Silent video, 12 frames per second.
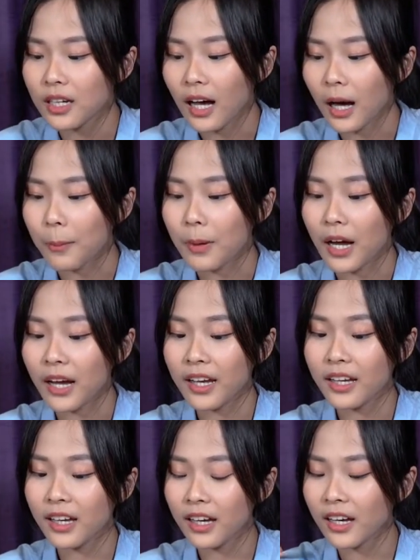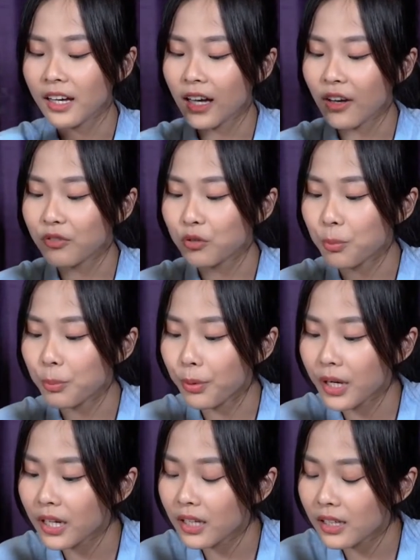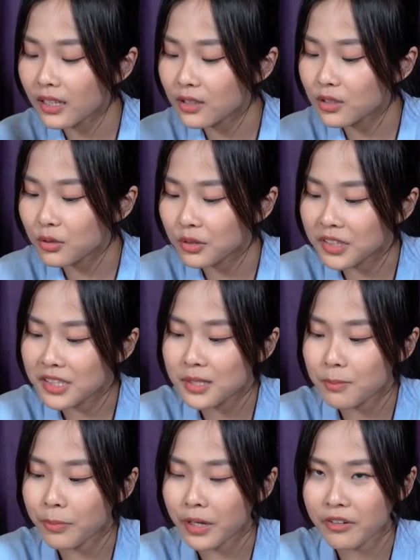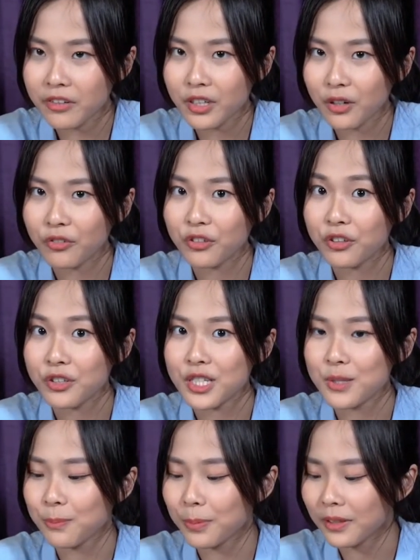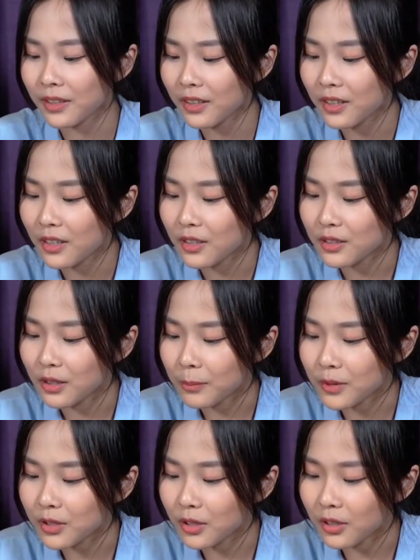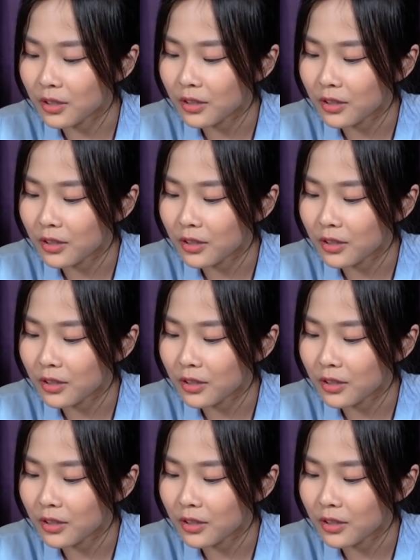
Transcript: I have to break into this barrier of crisp. So I'm just gonna...